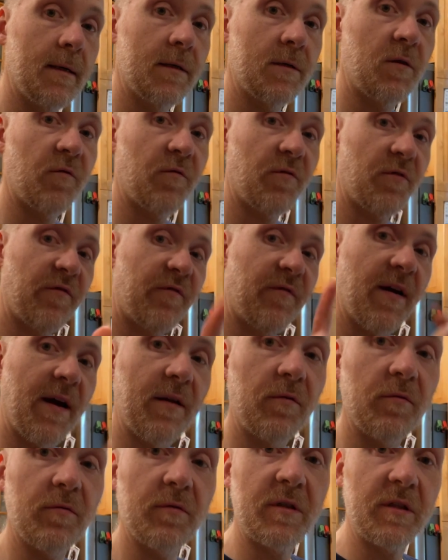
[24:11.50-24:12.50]
So for the
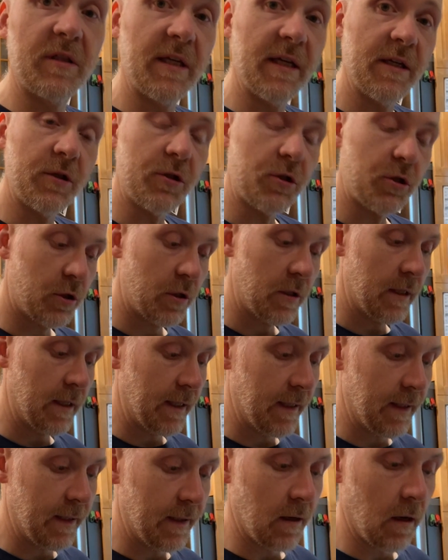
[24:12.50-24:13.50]
final dish
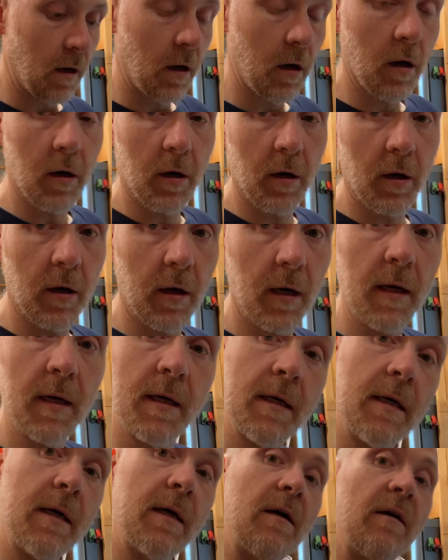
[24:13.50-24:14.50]
in our
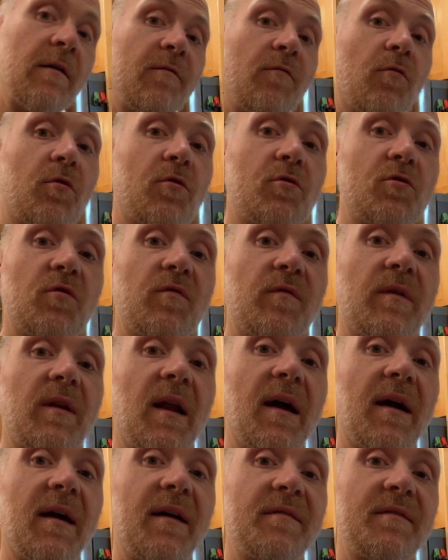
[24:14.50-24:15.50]
Forks Over
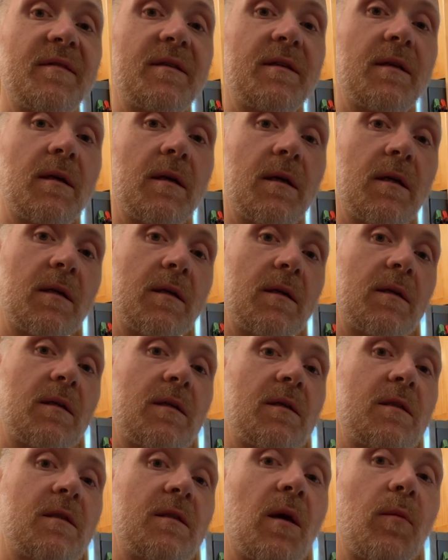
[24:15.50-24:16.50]
Knives
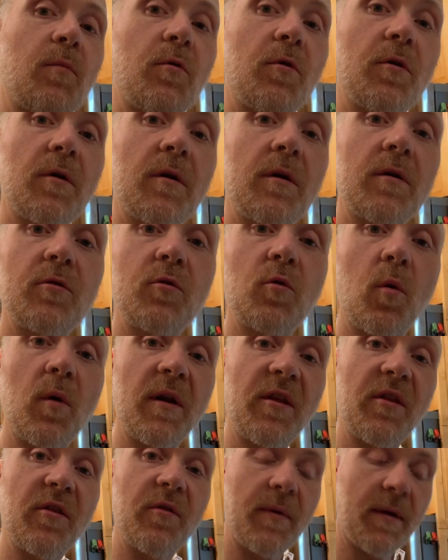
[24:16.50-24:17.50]
Summer
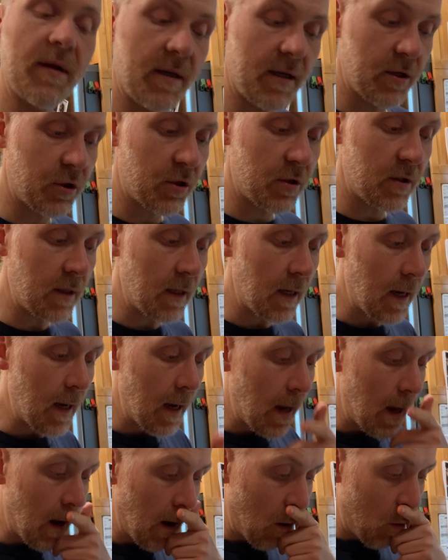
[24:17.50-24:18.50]
23 edition,
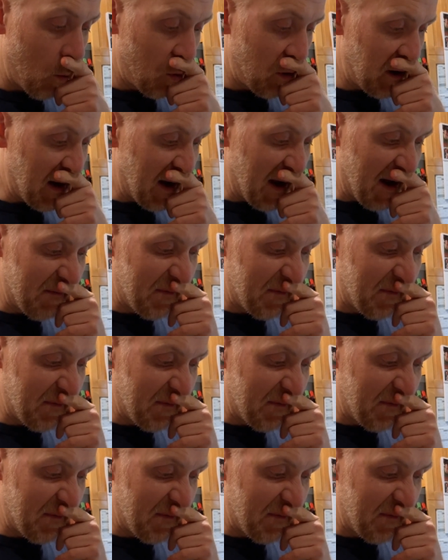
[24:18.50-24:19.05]
we're gonna have